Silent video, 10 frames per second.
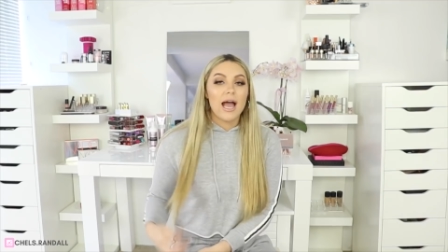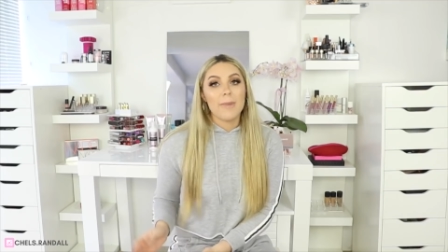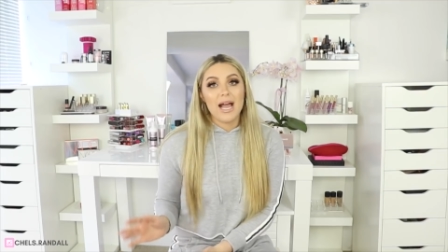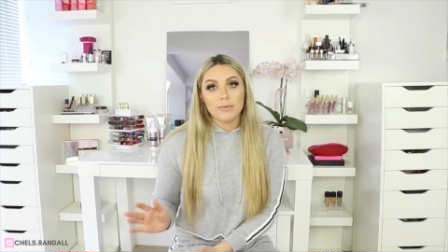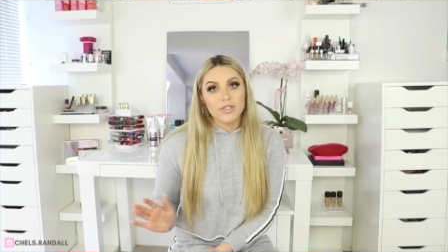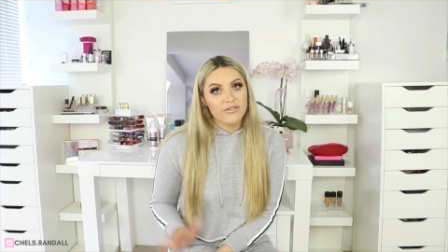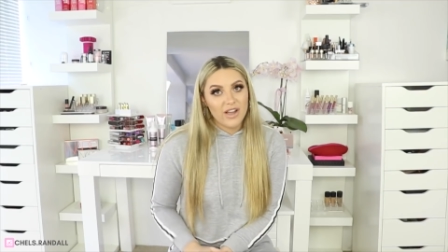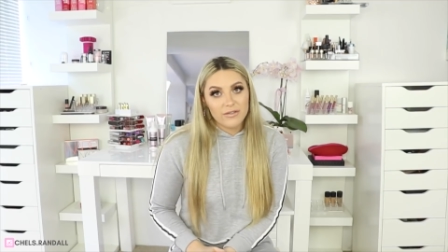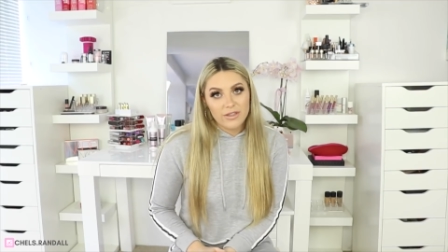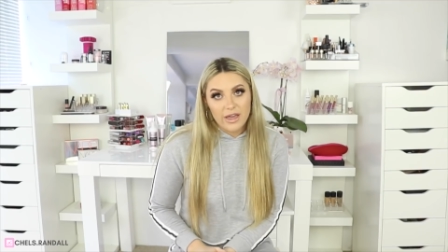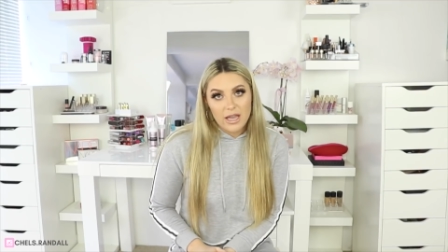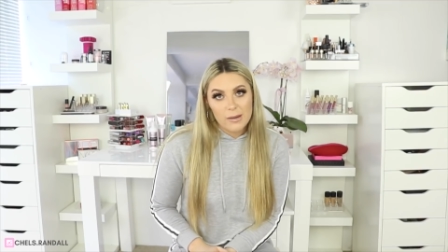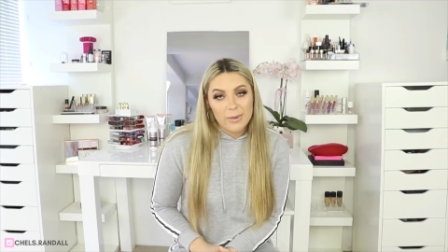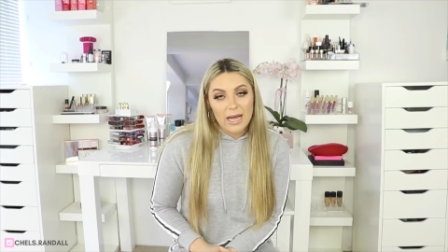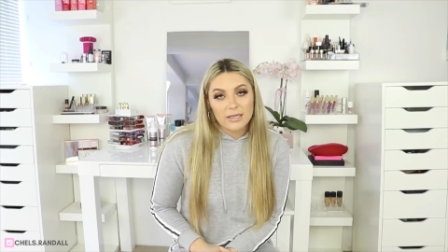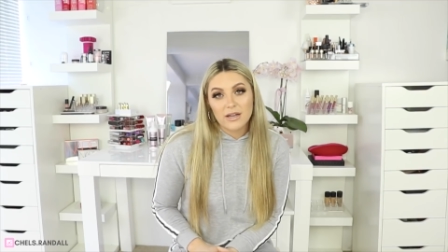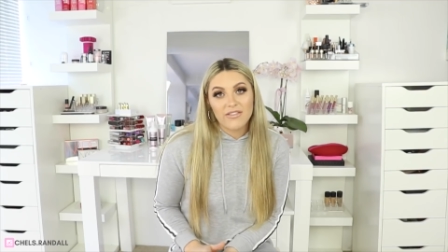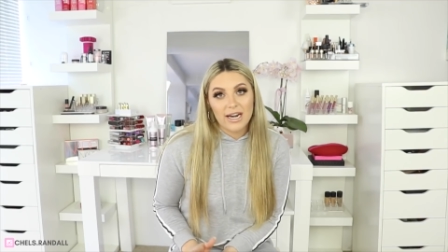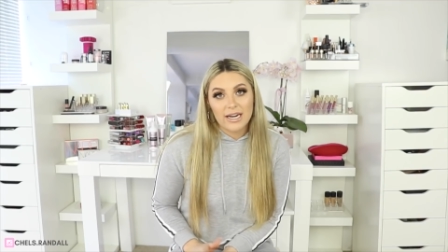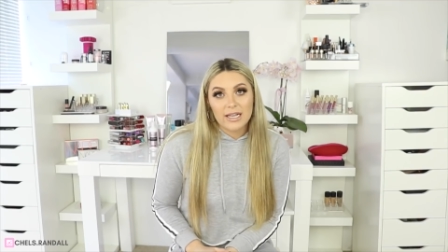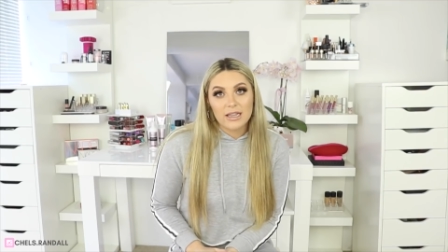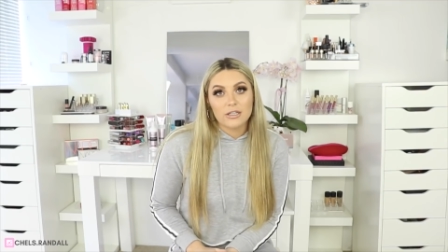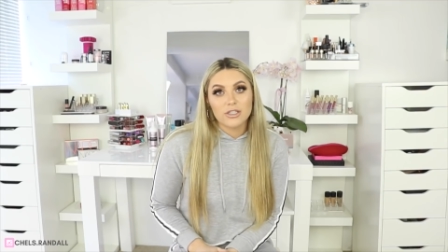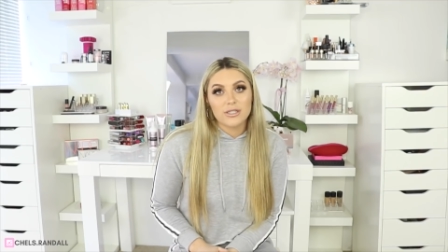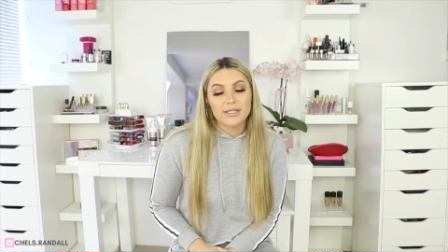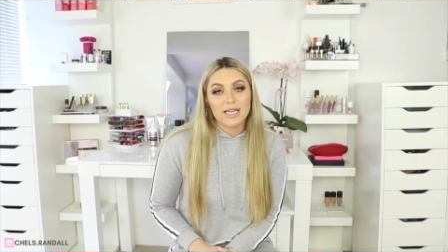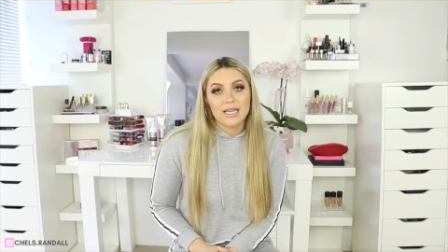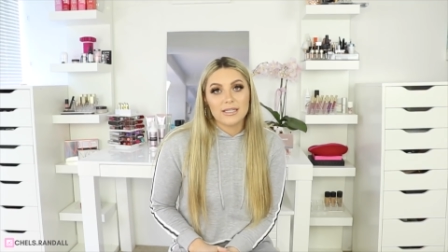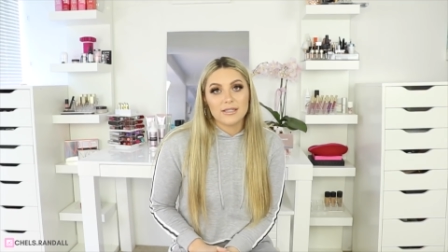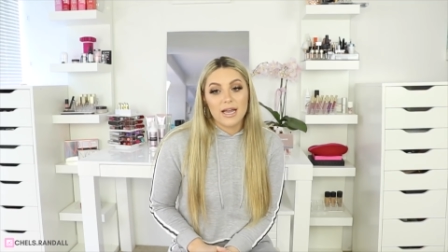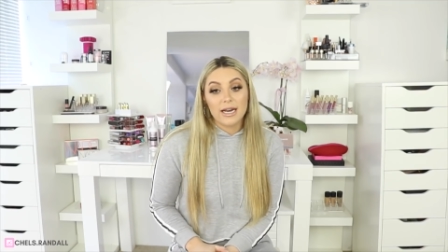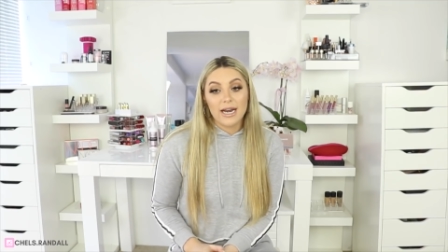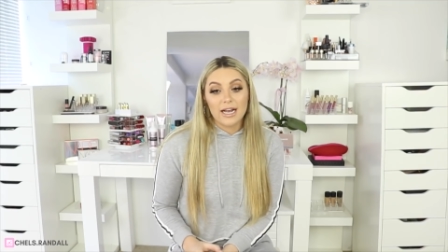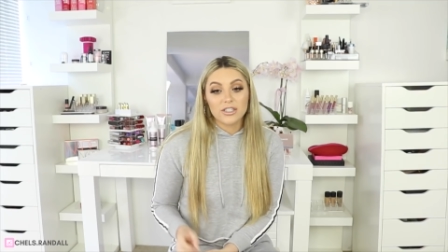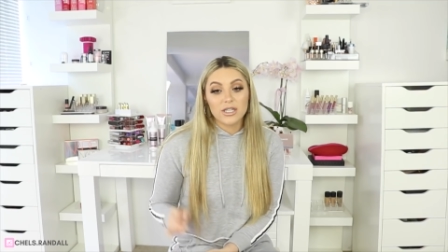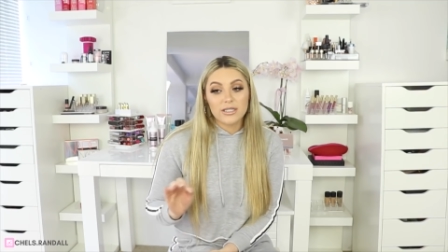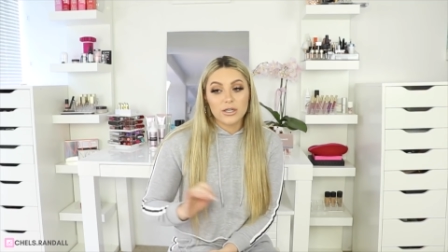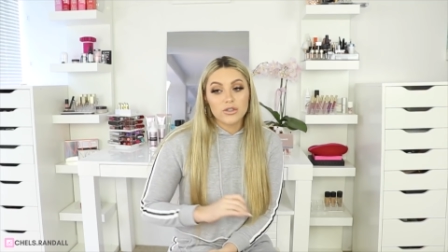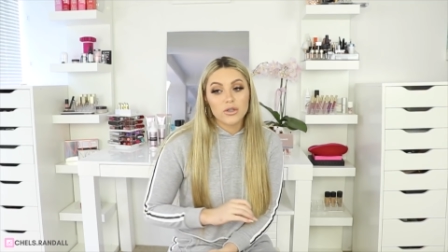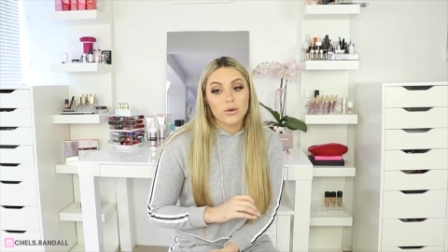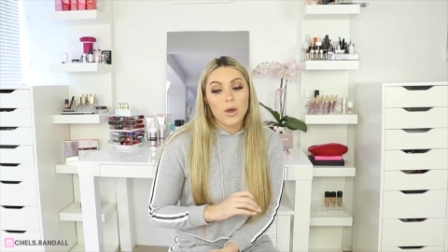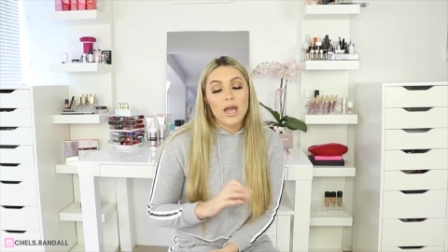And my absolute favorite thing about Vanity collections is that it actually tells you